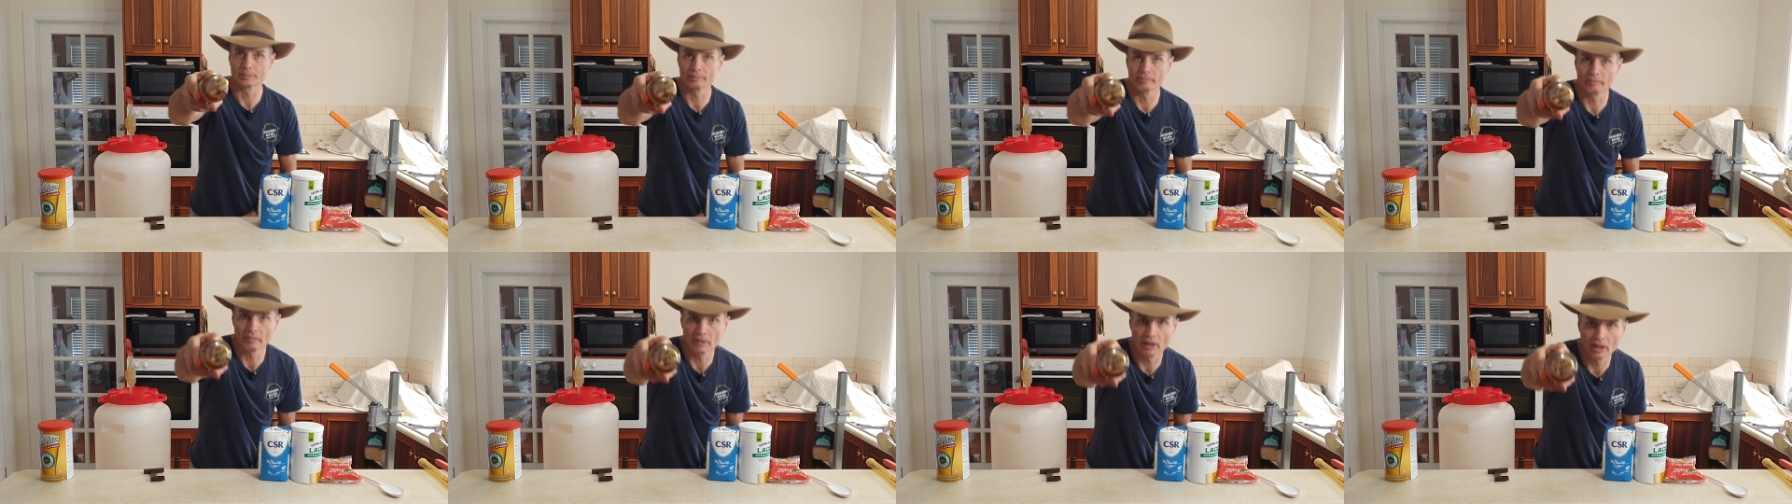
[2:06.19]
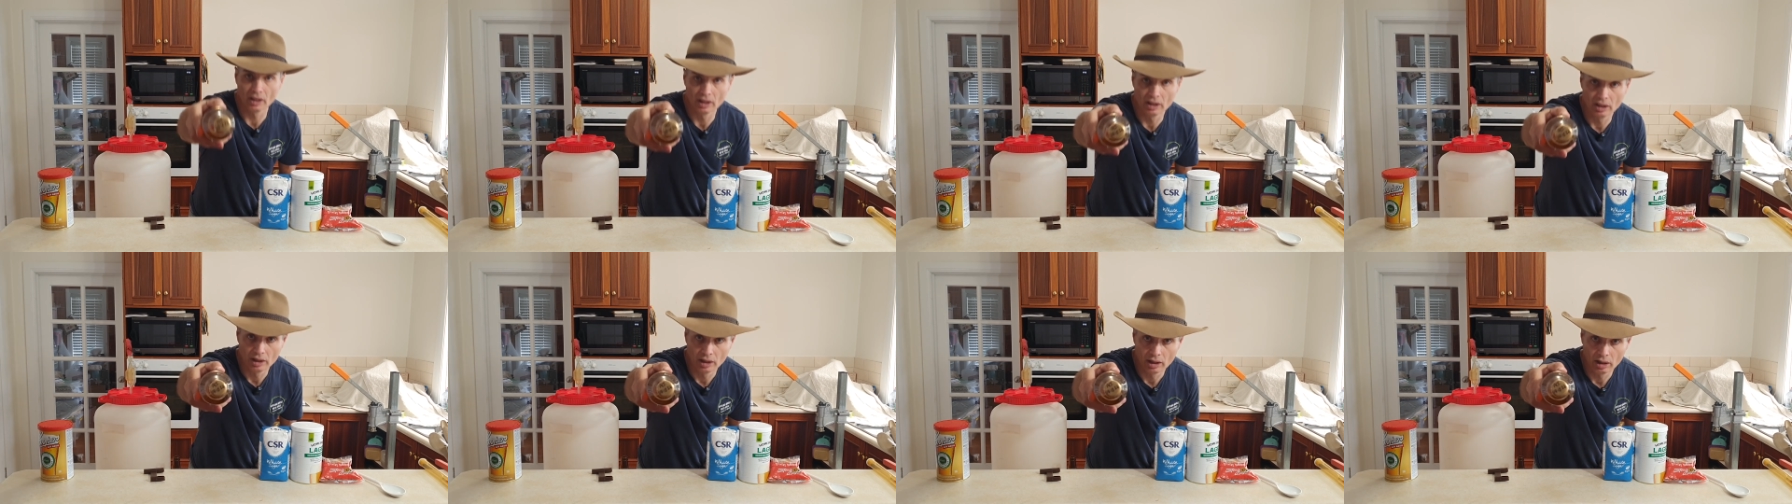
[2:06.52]

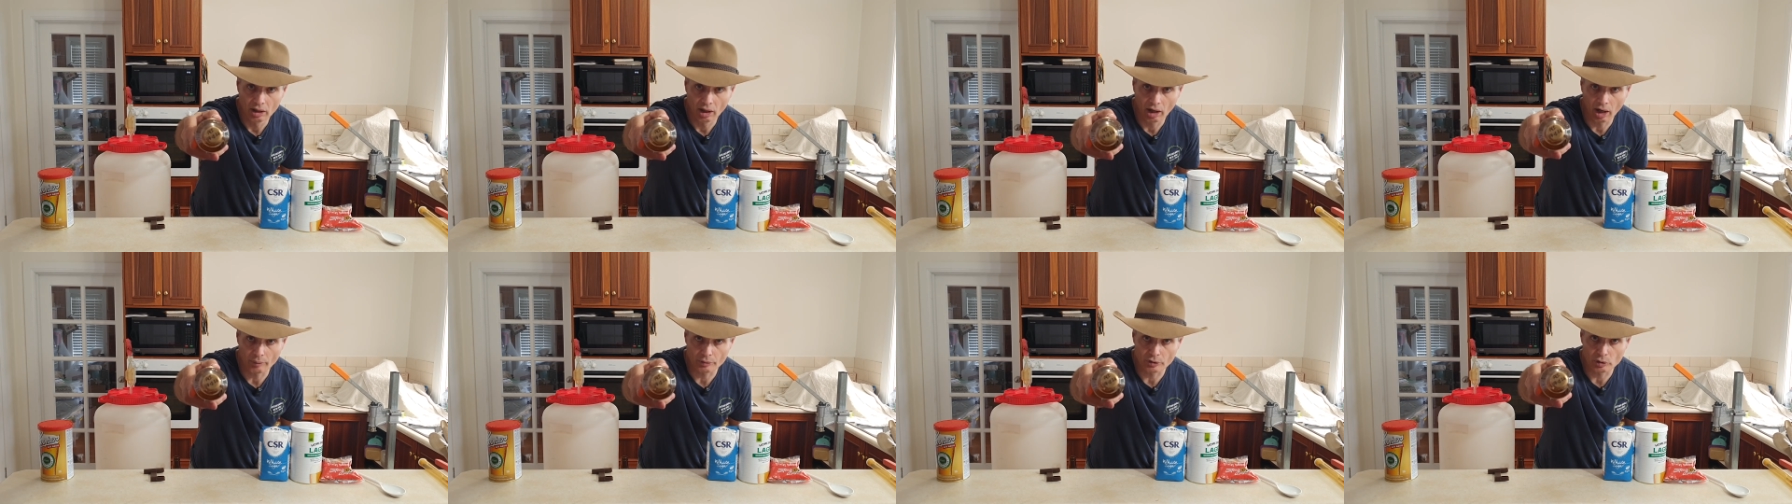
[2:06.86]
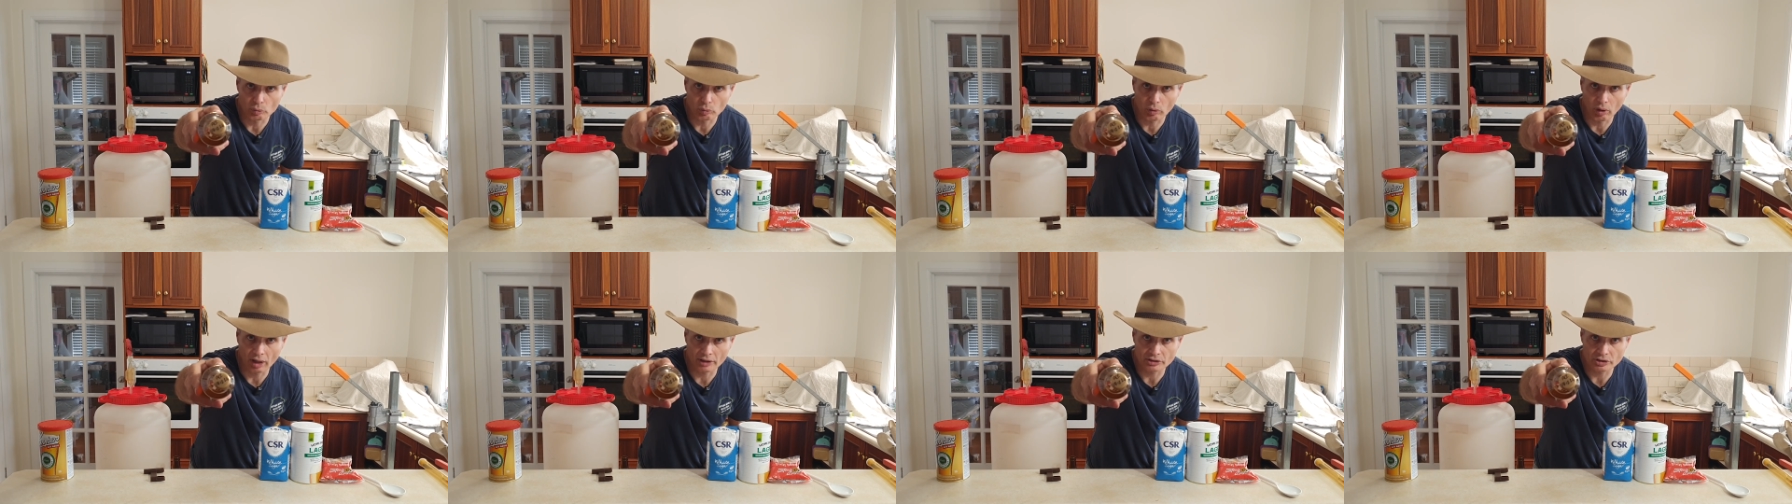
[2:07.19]
I'm going to
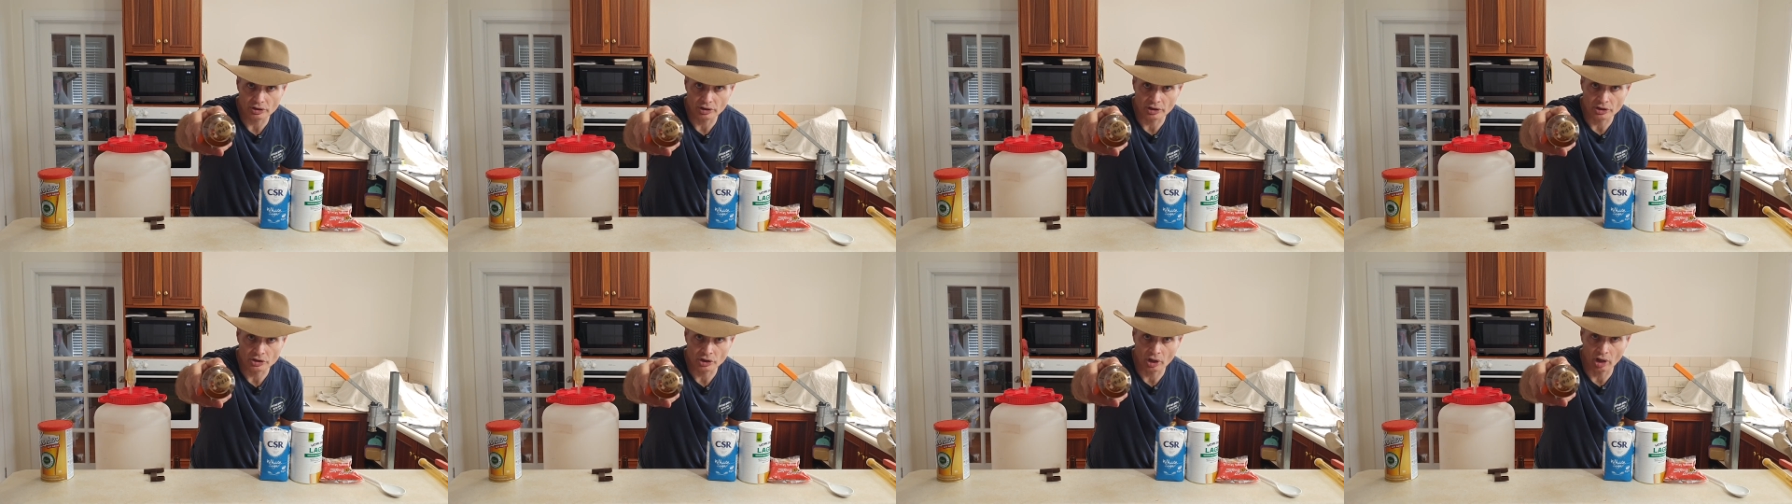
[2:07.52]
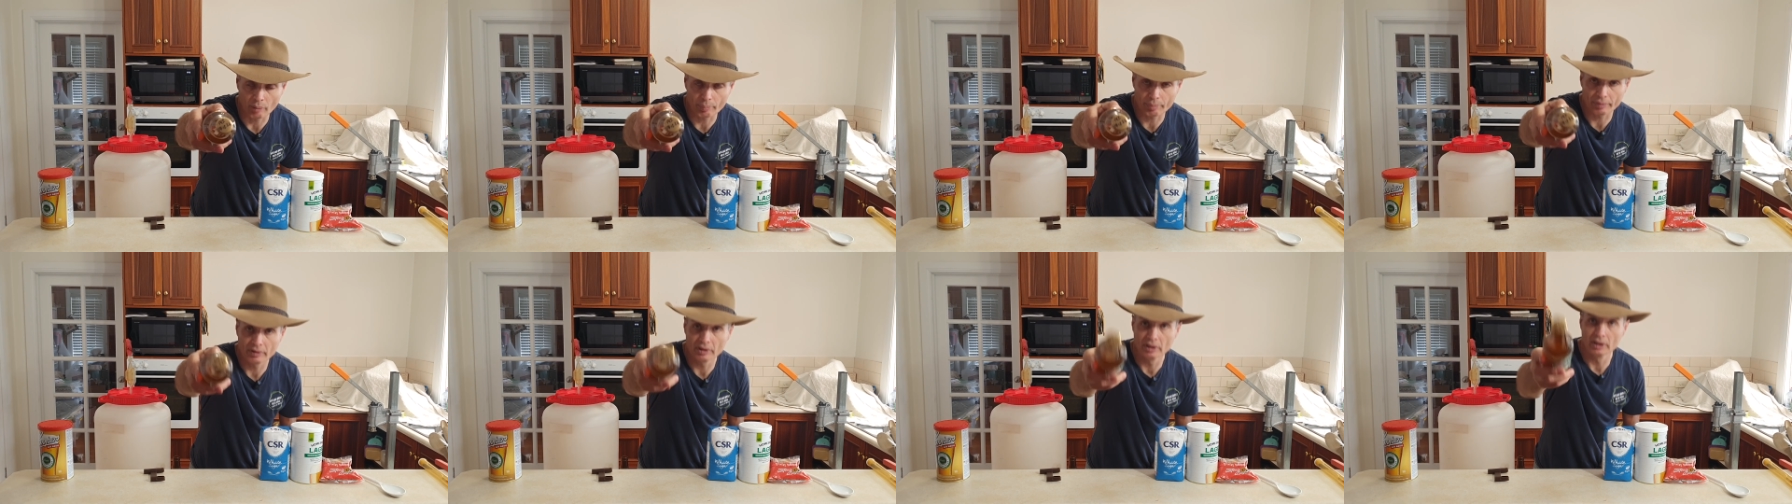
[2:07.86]
write on the
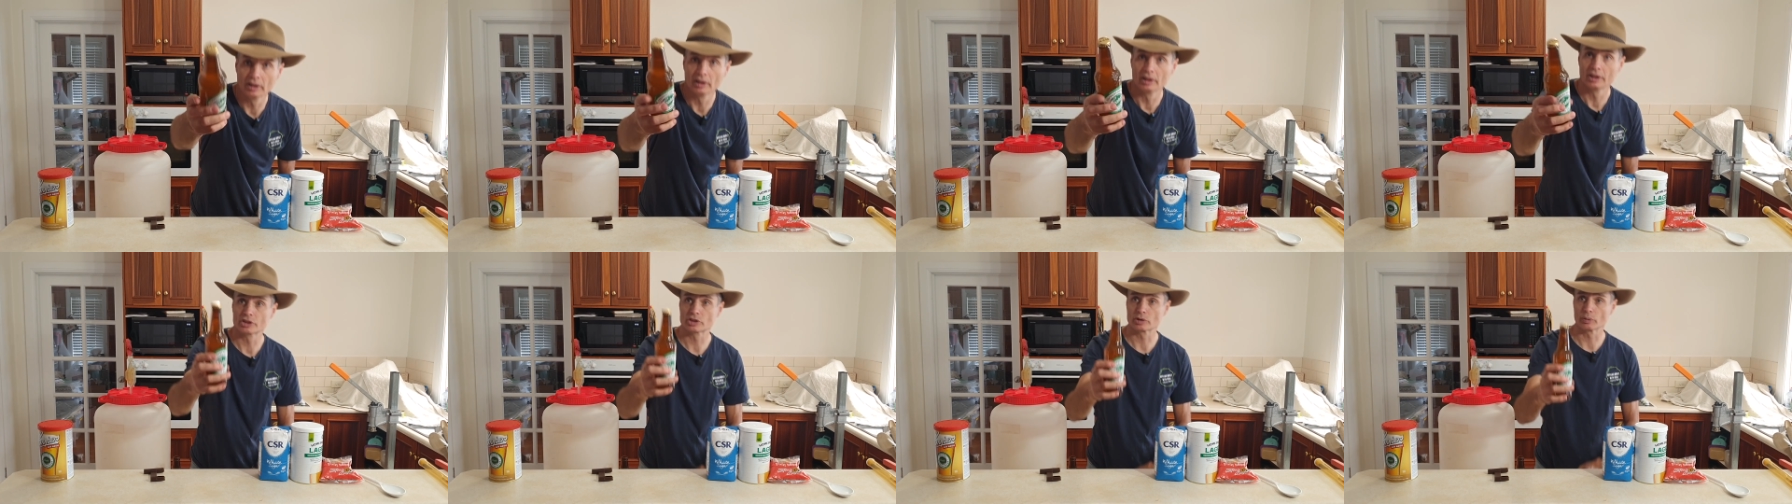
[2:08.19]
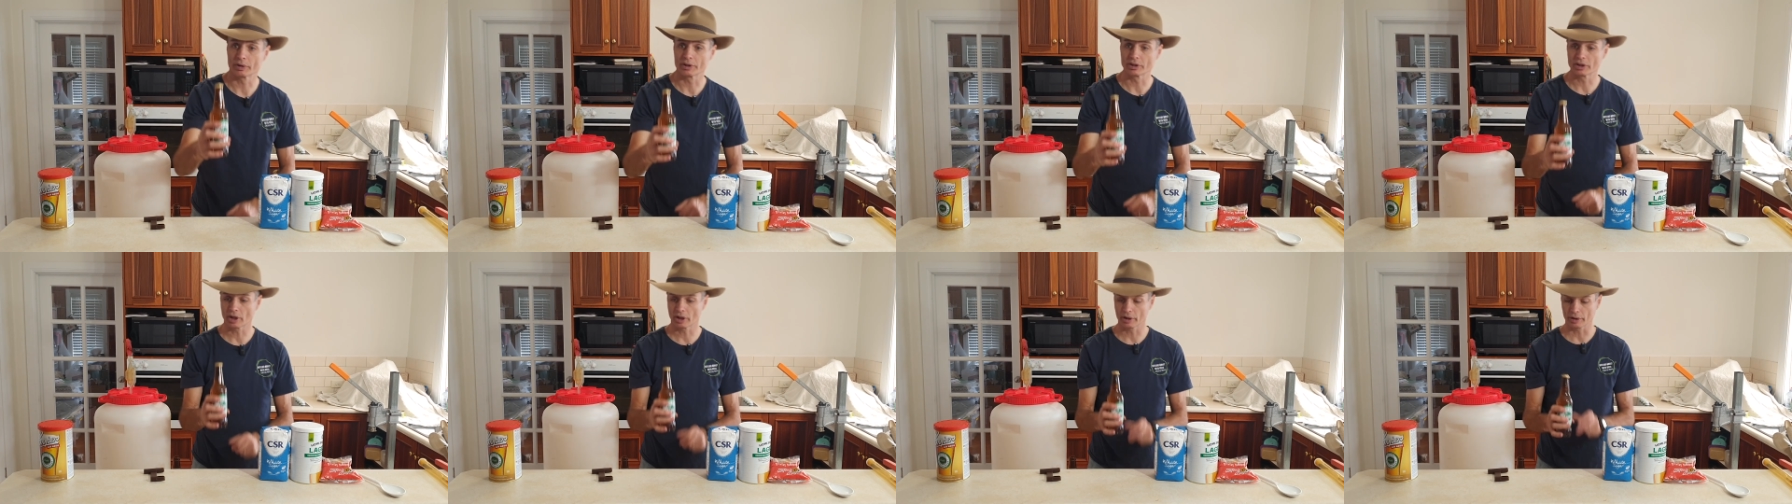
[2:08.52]
top
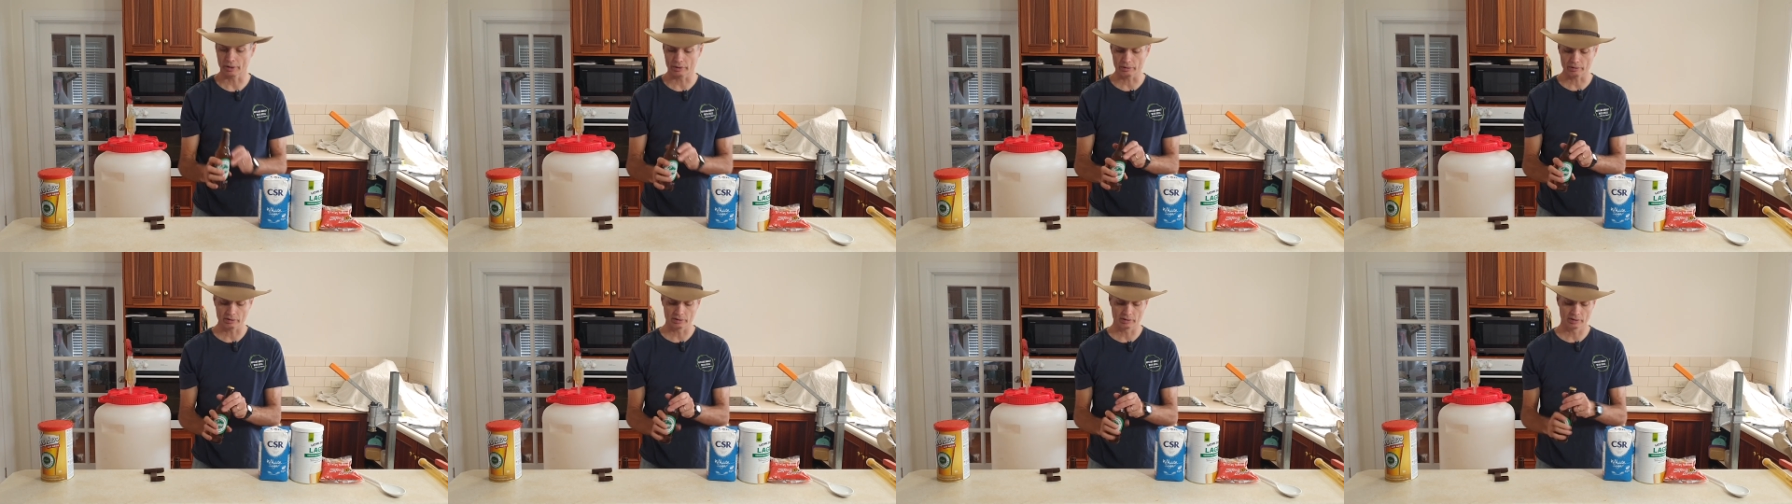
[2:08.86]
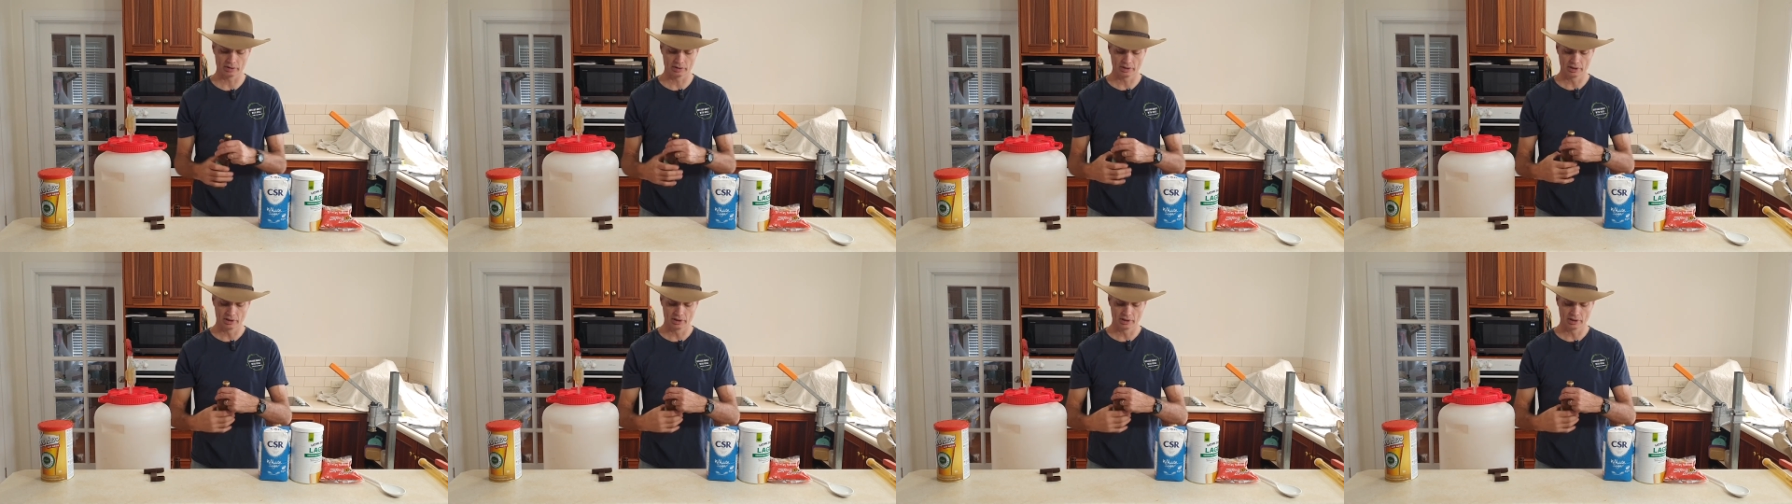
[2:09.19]
so I know